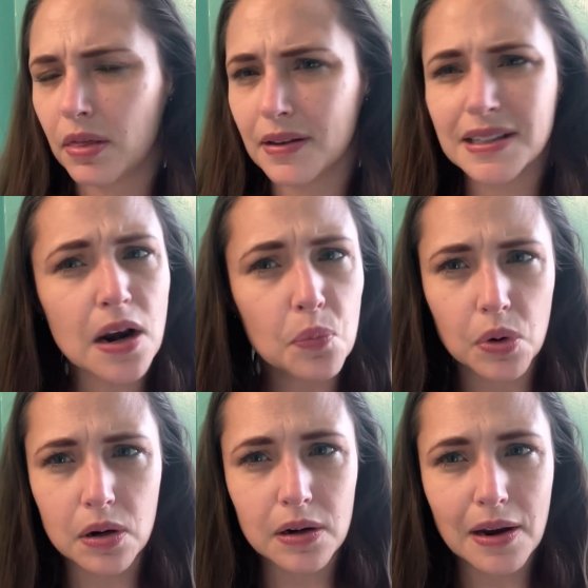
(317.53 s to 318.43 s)
Is that a
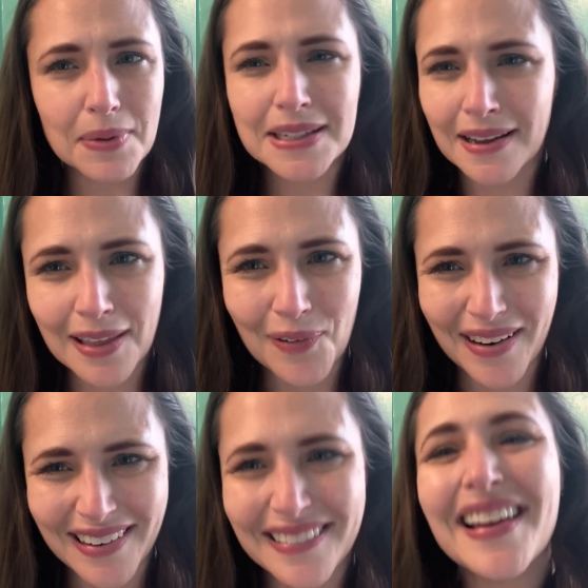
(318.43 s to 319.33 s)
word? Am I saying that
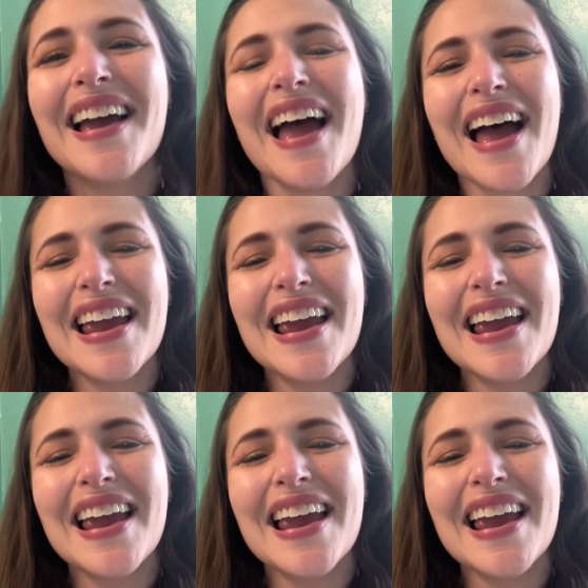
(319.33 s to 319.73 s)
right?